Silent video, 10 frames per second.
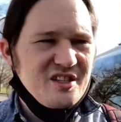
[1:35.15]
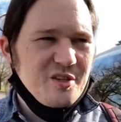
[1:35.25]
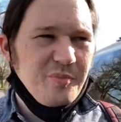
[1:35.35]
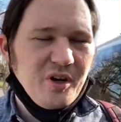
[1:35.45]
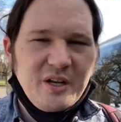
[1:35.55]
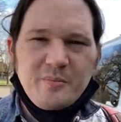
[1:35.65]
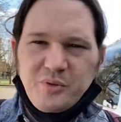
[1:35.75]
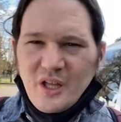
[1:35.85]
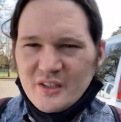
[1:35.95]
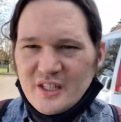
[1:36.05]
to put it
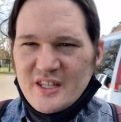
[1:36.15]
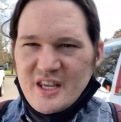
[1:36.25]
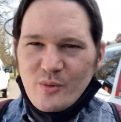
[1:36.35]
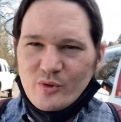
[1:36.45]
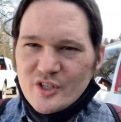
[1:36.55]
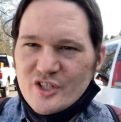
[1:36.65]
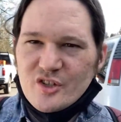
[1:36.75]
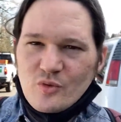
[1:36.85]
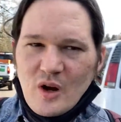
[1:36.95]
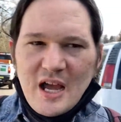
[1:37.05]
bluntly, they were
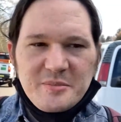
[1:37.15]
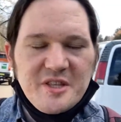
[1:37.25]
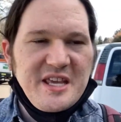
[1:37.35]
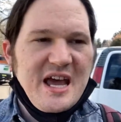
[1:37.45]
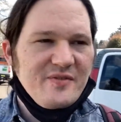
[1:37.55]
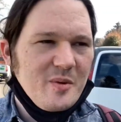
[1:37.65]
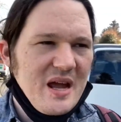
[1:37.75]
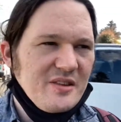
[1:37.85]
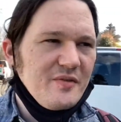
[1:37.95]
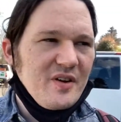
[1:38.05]
described in the
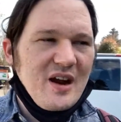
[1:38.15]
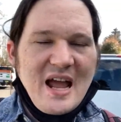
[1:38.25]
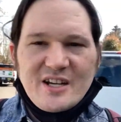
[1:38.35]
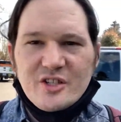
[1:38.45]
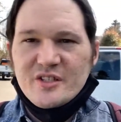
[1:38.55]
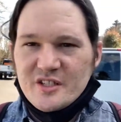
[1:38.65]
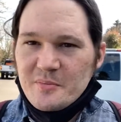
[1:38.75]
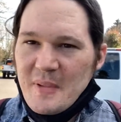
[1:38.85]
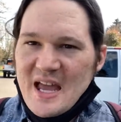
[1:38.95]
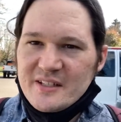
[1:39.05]
aftermath of their actions
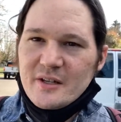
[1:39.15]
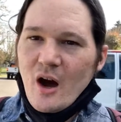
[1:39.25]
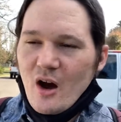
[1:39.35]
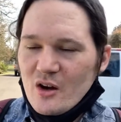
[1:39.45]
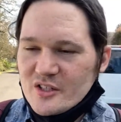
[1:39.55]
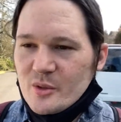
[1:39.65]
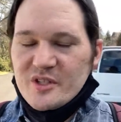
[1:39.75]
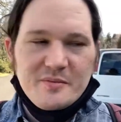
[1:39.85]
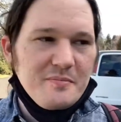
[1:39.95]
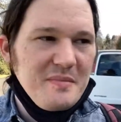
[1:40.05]
as mad dogs. They were
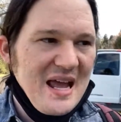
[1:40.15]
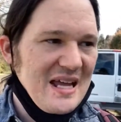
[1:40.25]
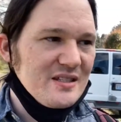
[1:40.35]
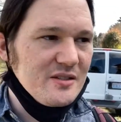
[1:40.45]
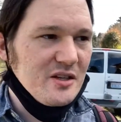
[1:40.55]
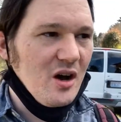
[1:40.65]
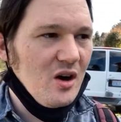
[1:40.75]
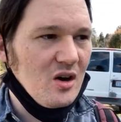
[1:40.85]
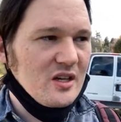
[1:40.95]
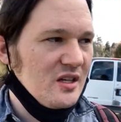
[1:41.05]
this mad
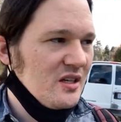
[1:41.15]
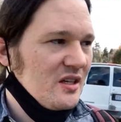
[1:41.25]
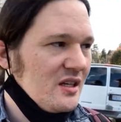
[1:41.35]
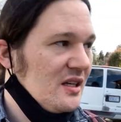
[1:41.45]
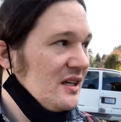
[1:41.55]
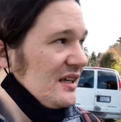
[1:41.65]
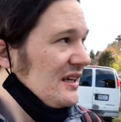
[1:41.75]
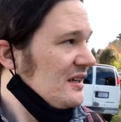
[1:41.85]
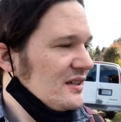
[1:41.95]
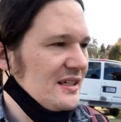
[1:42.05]
dog
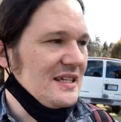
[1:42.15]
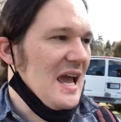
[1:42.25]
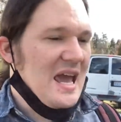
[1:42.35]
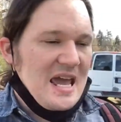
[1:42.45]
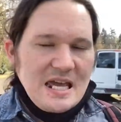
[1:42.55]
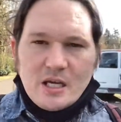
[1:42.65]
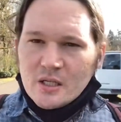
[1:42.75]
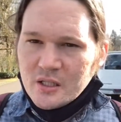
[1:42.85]
gang.